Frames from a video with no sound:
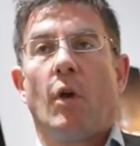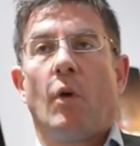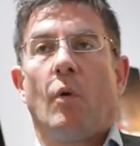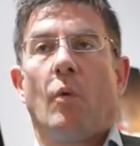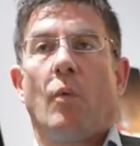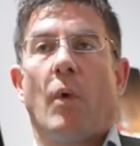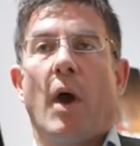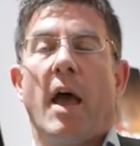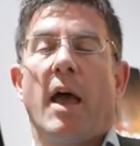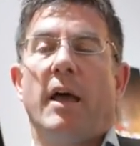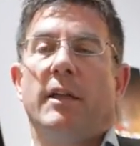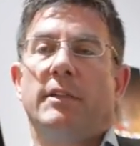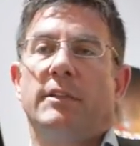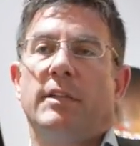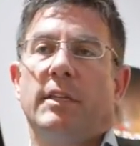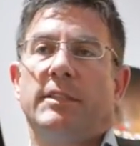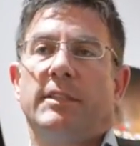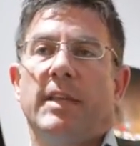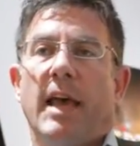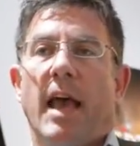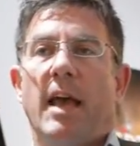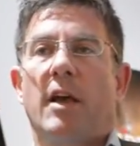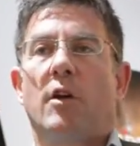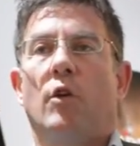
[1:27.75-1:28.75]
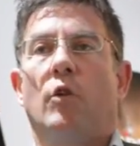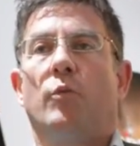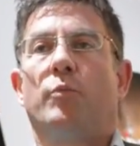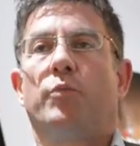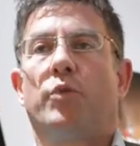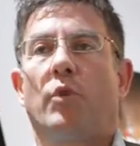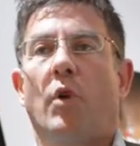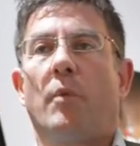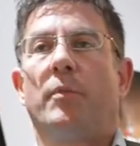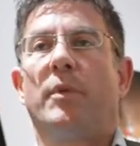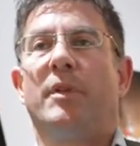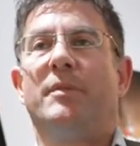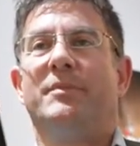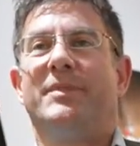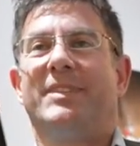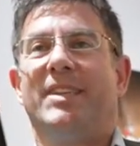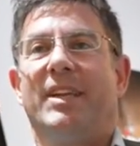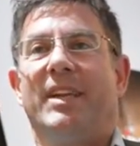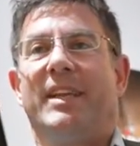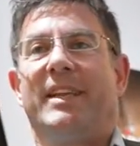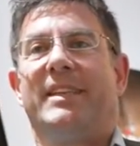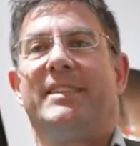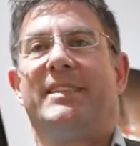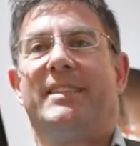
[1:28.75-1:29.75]
where to tackle problems
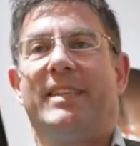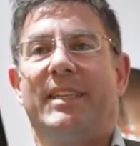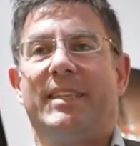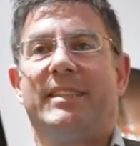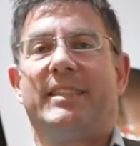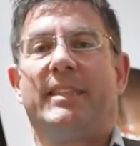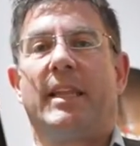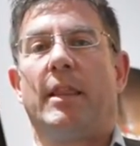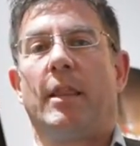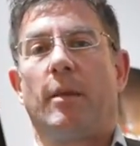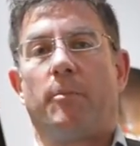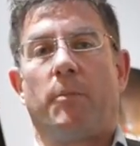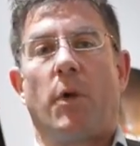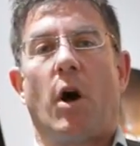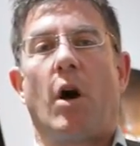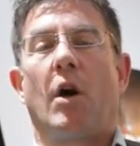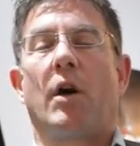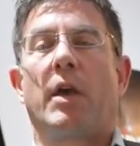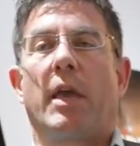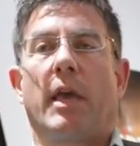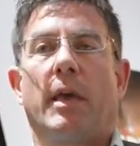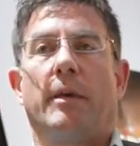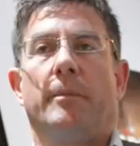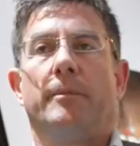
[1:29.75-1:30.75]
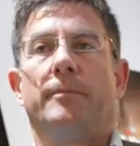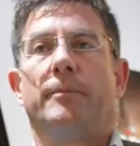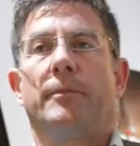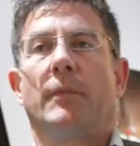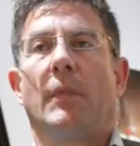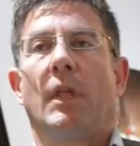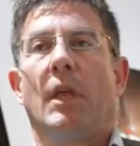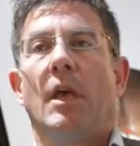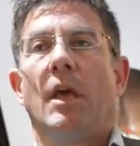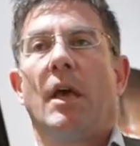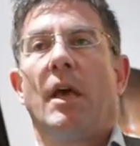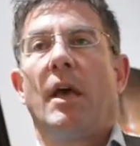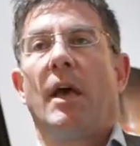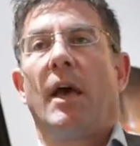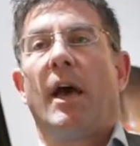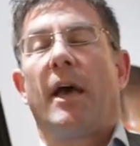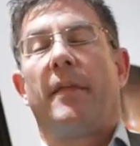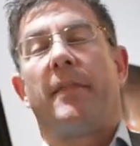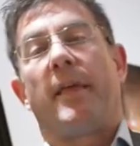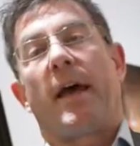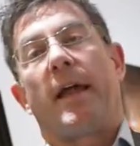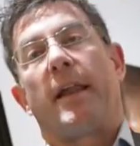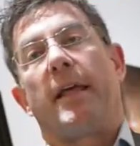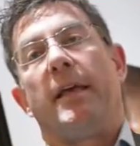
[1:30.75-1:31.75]
that exist in the market
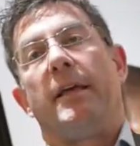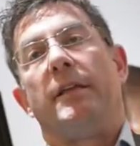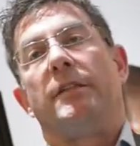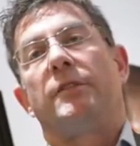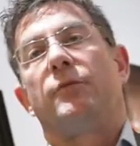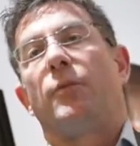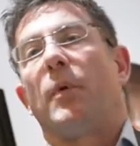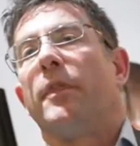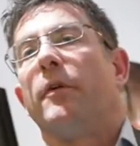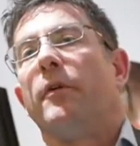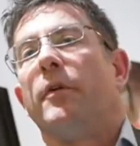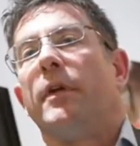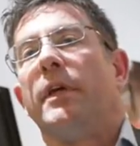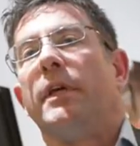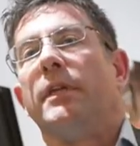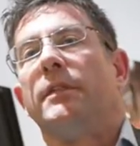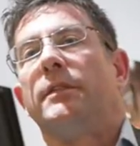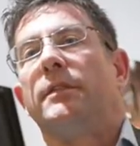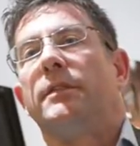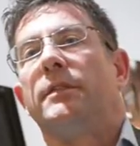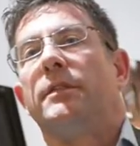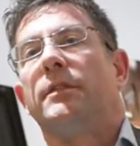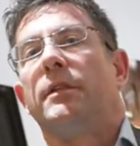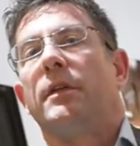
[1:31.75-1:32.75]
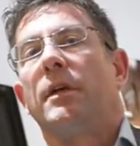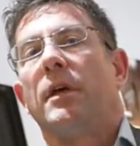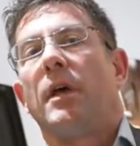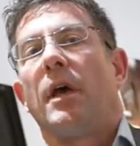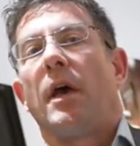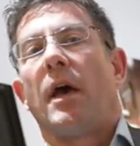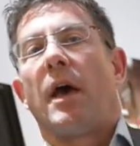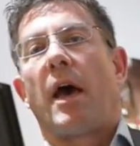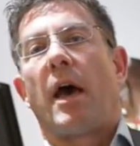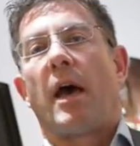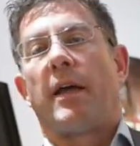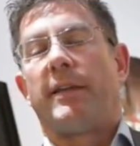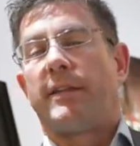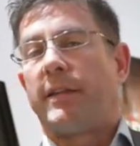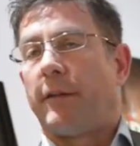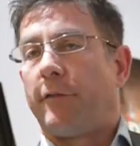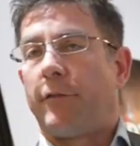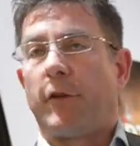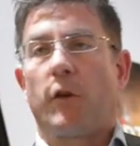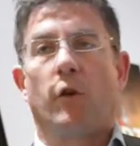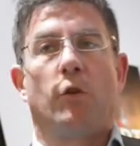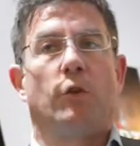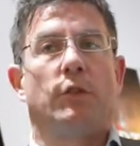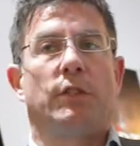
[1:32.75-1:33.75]
and that is whether it's uh,
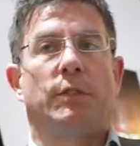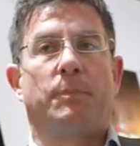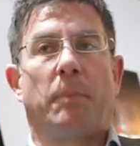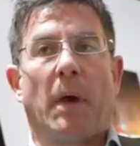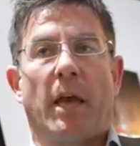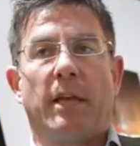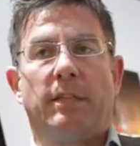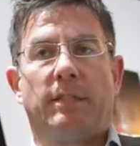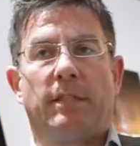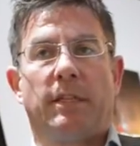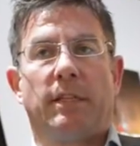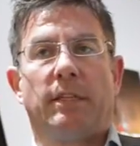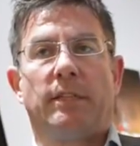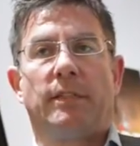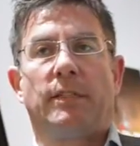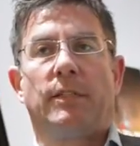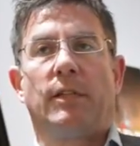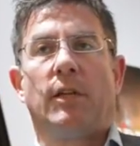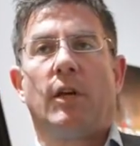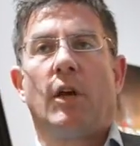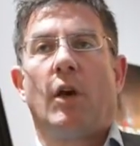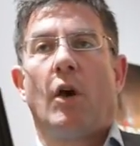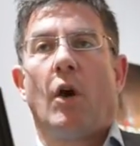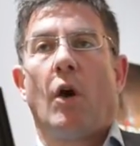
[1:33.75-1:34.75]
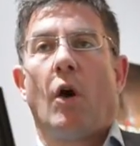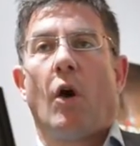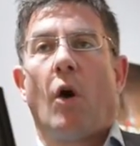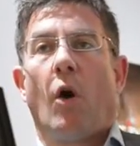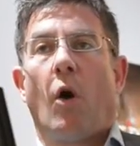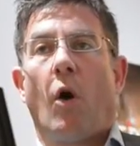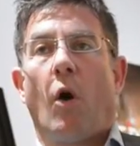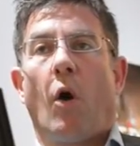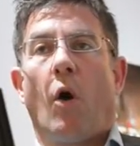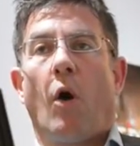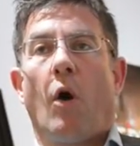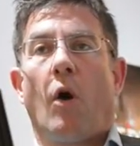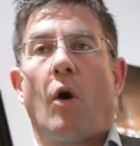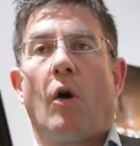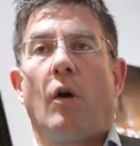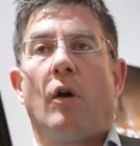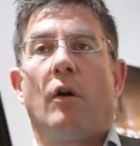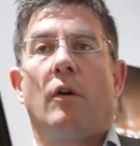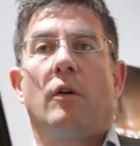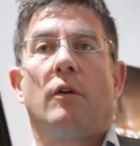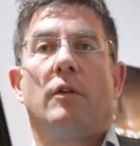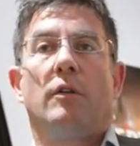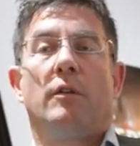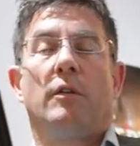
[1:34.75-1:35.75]
difficult spaces
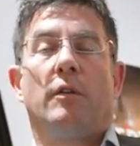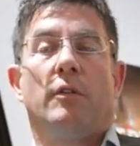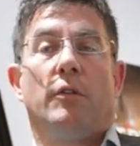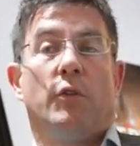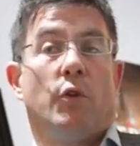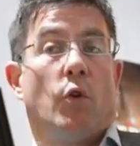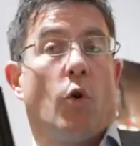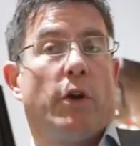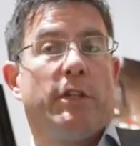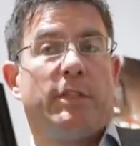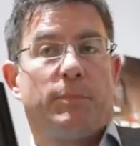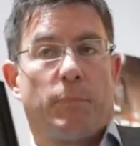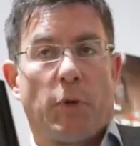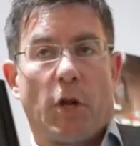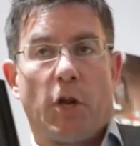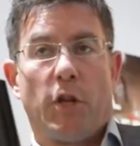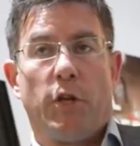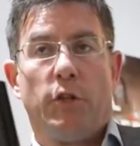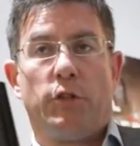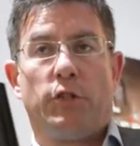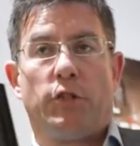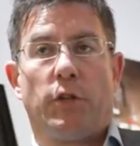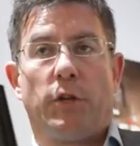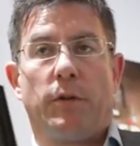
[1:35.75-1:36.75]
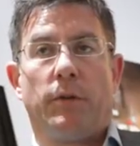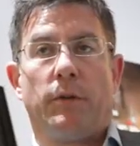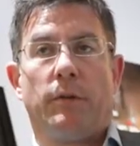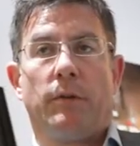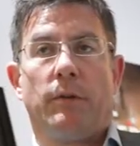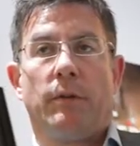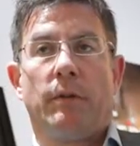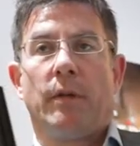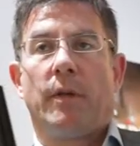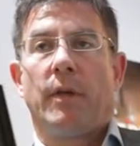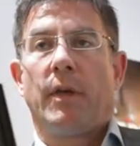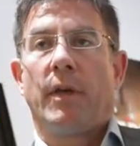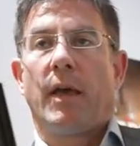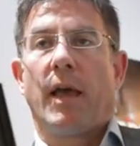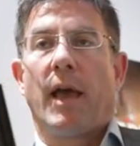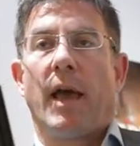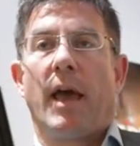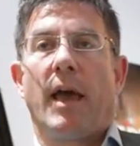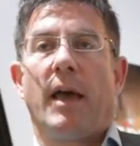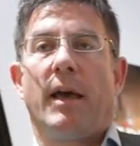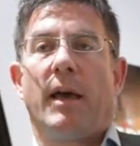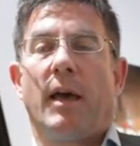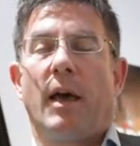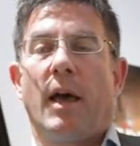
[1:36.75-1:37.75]
or noise pollution,
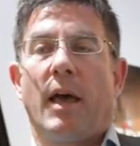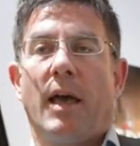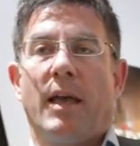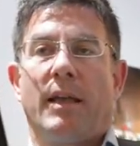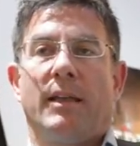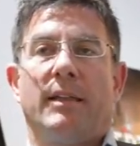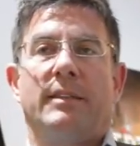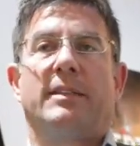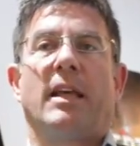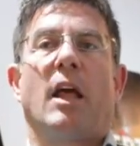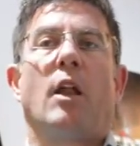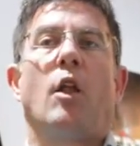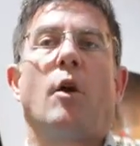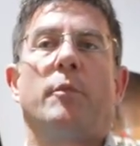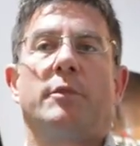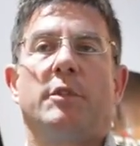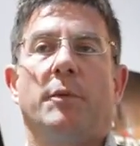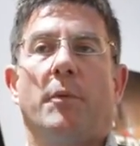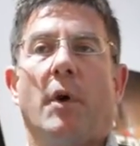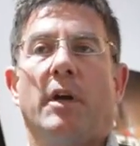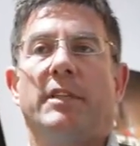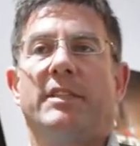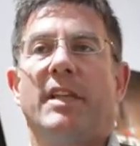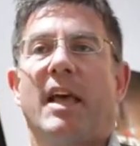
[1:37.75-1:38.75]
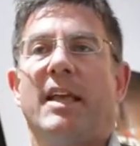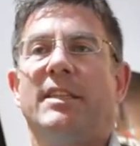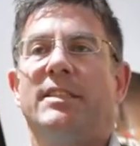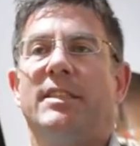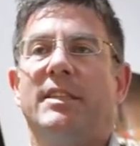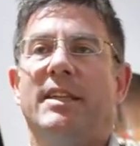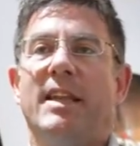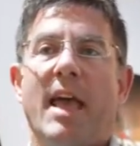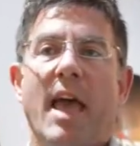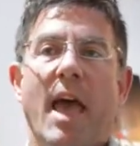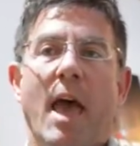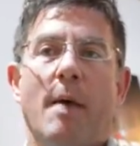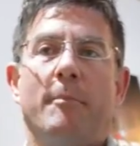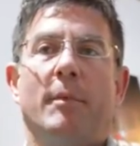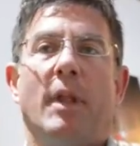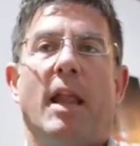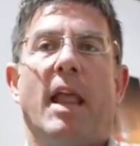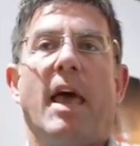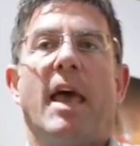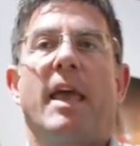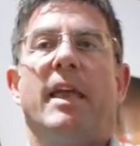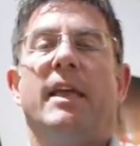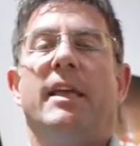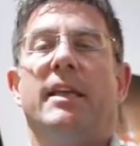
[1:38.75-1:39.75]
uh, cell optimization,
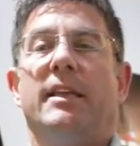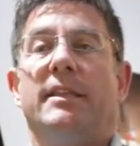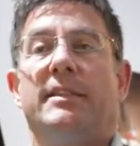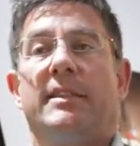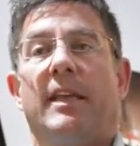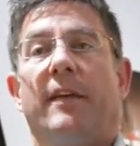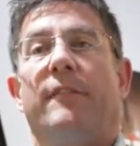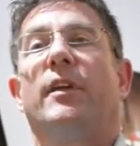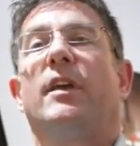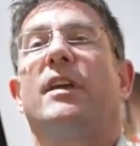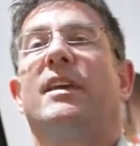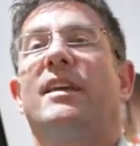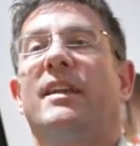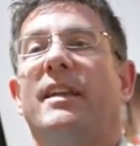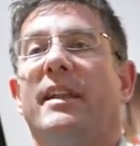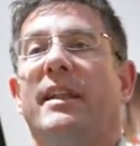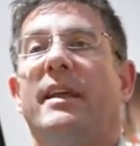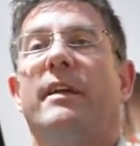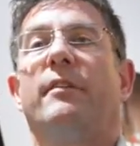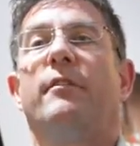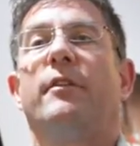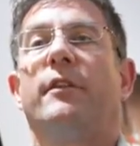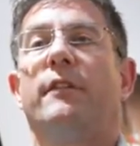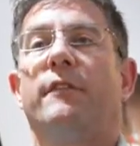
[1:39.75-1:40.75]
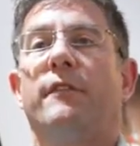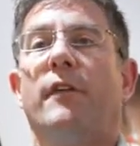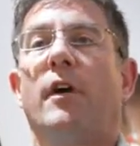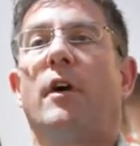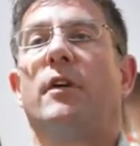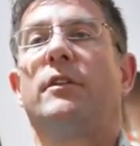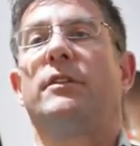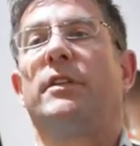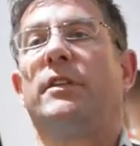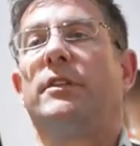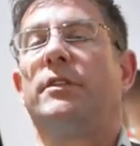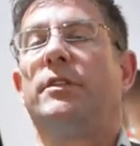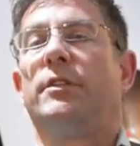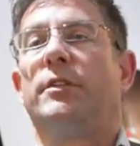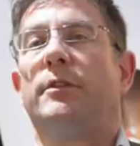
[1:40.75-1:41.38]
MLA, is giving clear advantage.